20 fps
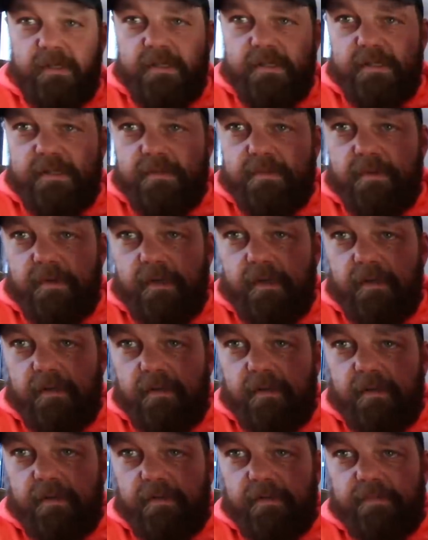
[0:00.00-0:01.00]
this is what it
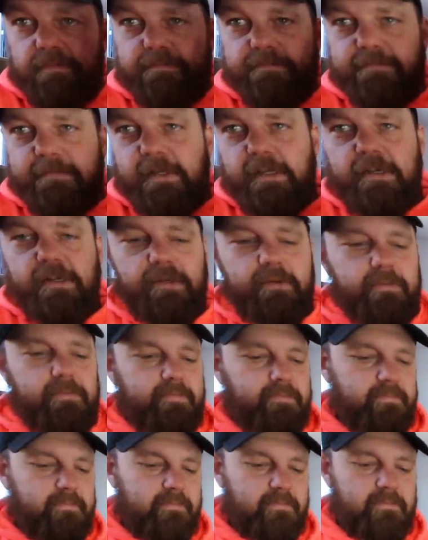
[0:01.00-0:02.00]
looks, you know,
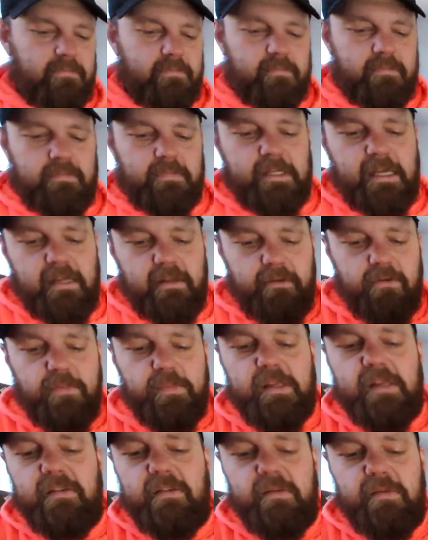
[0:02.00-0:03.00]
that little
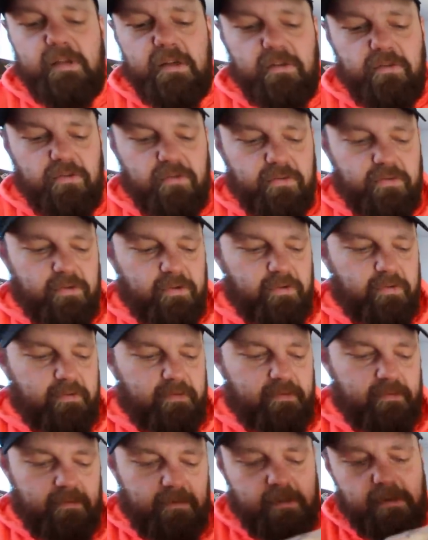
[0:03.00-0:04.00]
piece of tissue just
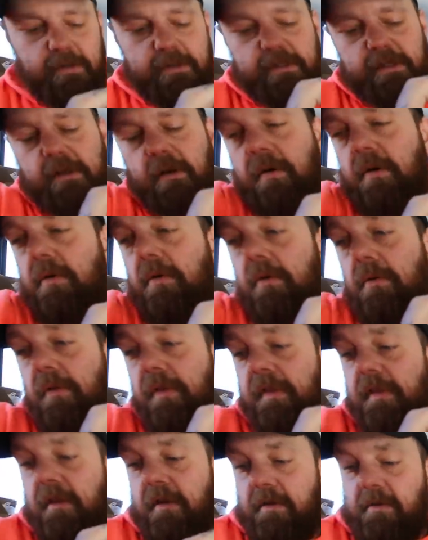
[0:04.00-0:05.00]
ruins the whole
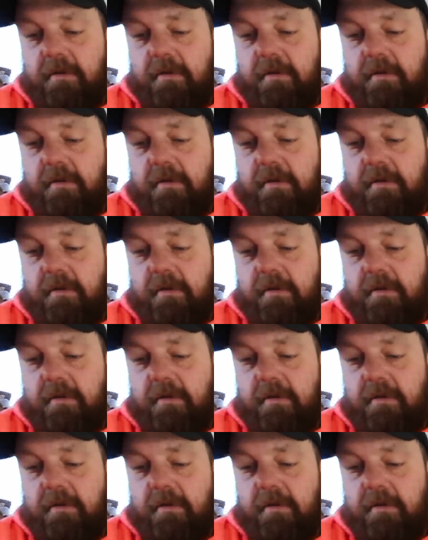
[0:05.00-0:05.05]
thing.